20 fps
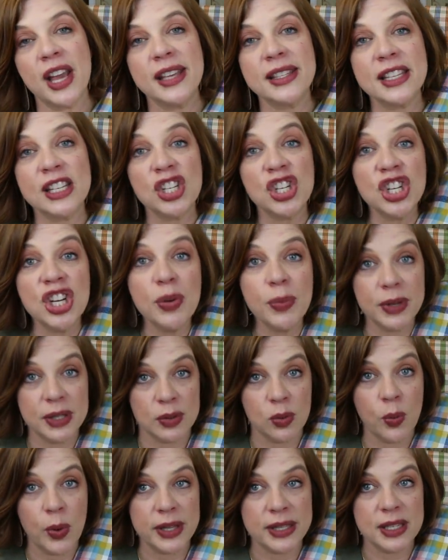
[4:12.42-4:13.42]
Js and she
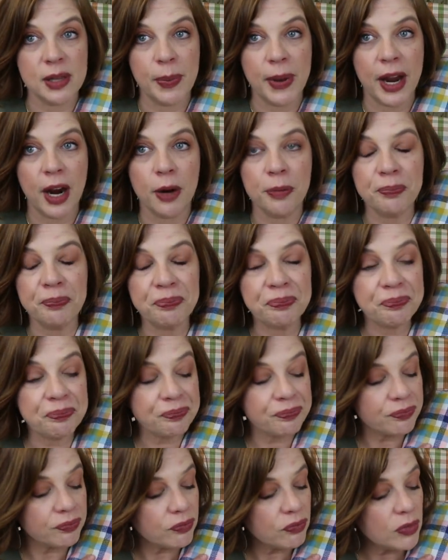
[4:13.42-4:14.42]
wants a pair.
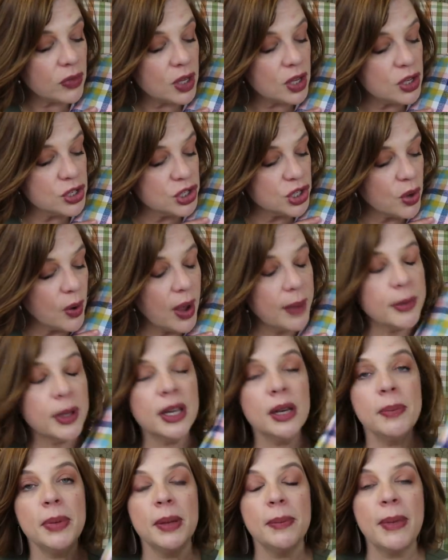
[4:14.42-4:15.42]
So I'm
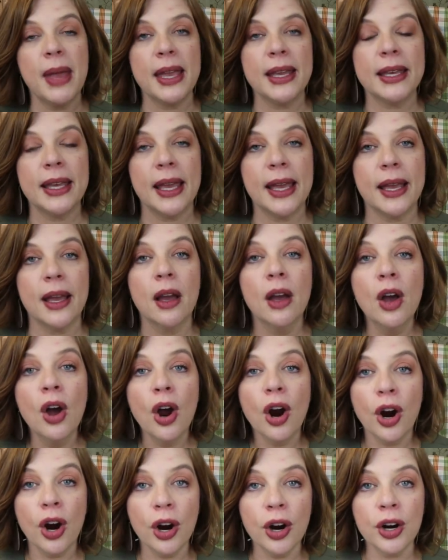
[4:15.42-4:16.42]
gonna be making
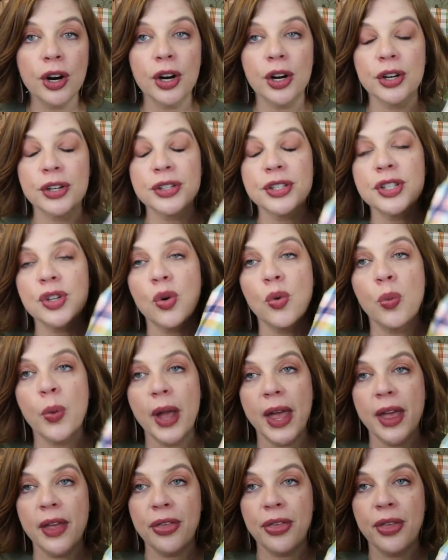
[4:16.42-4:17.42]
hers
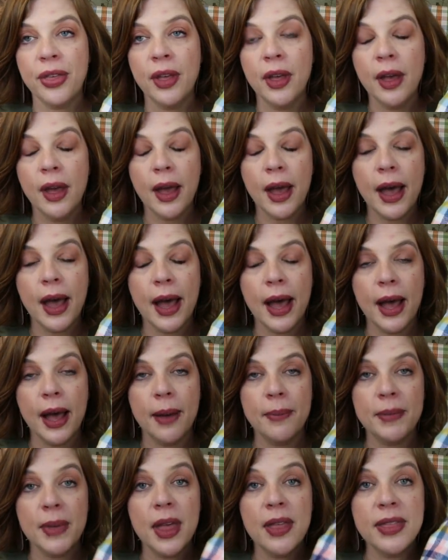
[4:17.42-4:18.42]
with
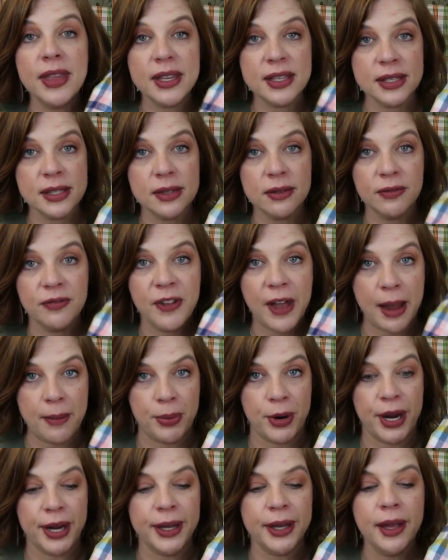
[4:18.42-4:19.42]
um, this
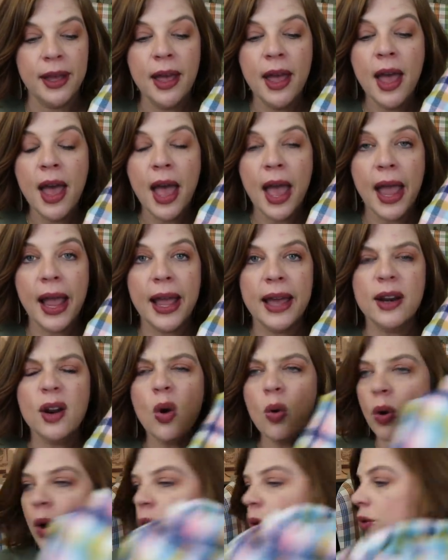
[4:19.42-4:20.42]
fabric. And,
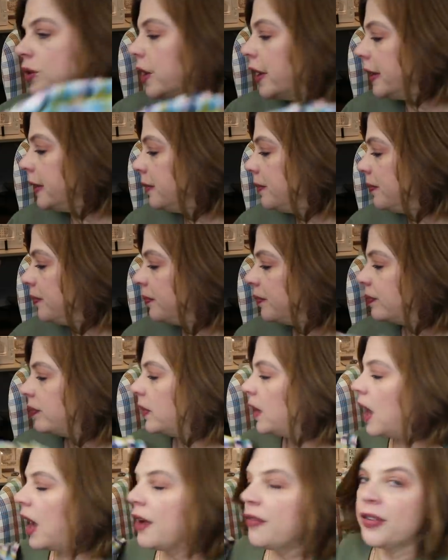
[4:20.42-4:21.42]
oh, hold on.
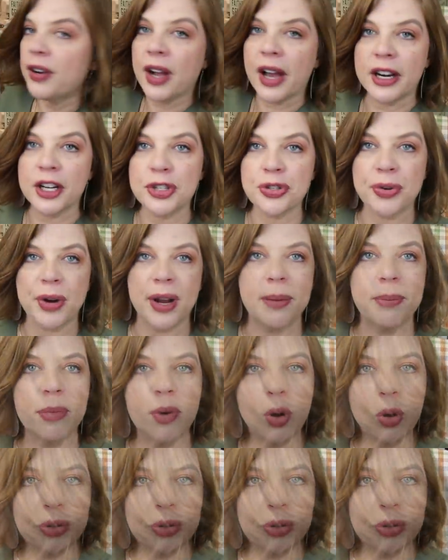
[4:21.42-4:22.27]
I forgot a trim.